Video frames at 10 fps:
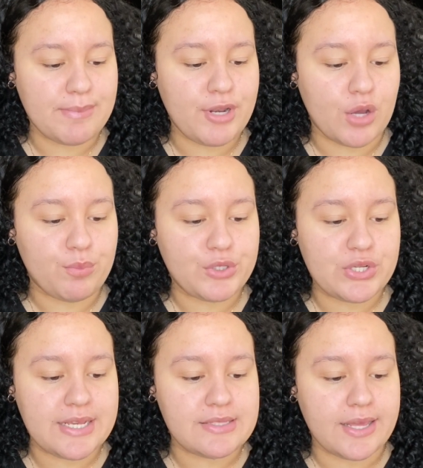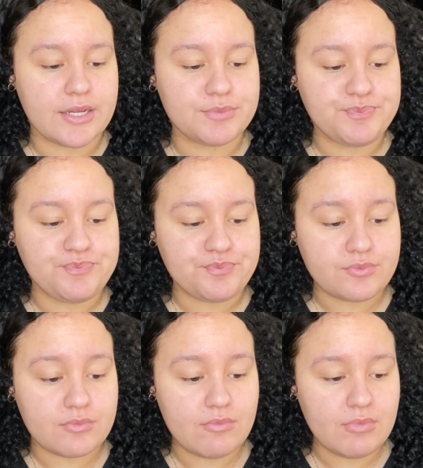Let me know what you guys think,
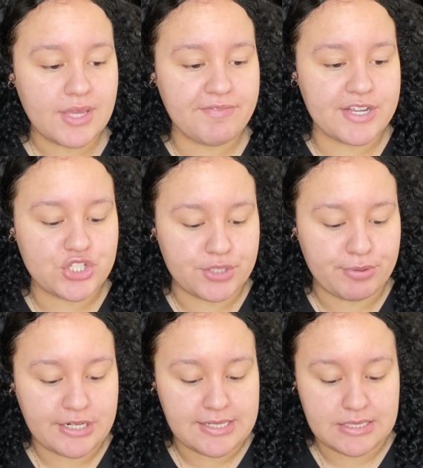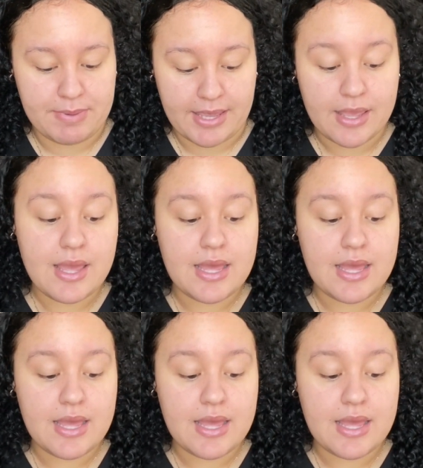if I should participate.